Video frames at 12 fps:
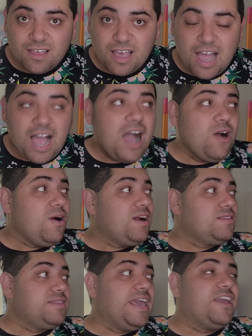How
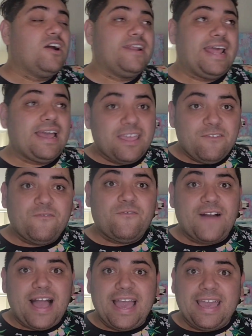are they gonna
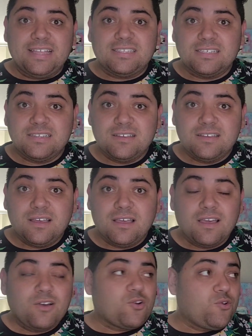invite
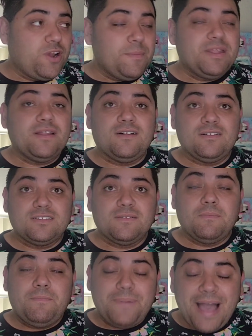criminals
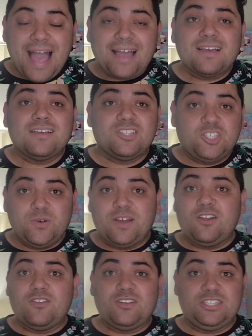back to
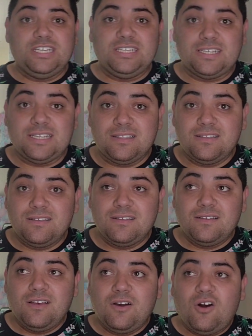another season?
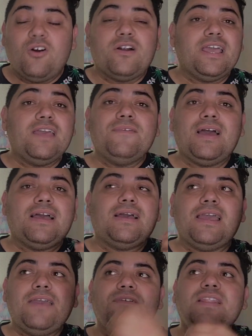Or even
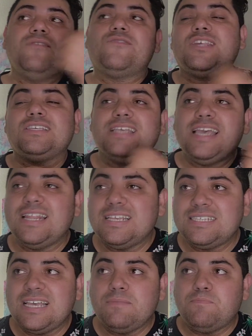if she's
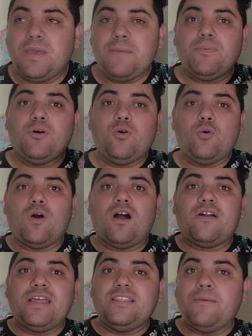innocent, people who
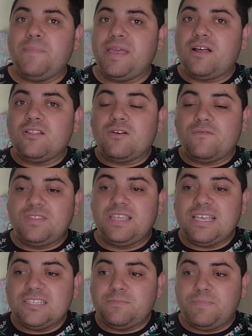are in the middle of
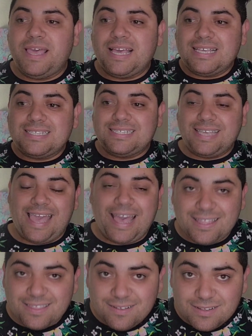these big
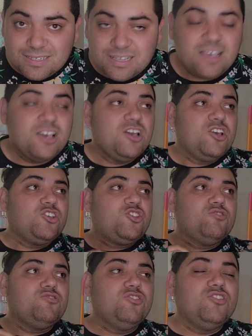scandals
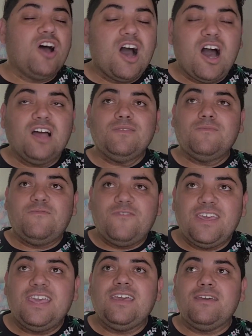should not
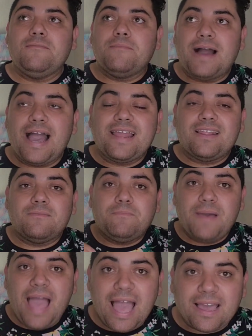be
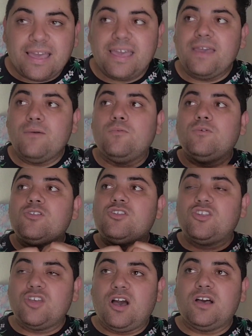invited back. It would
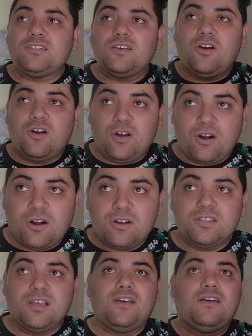just hurt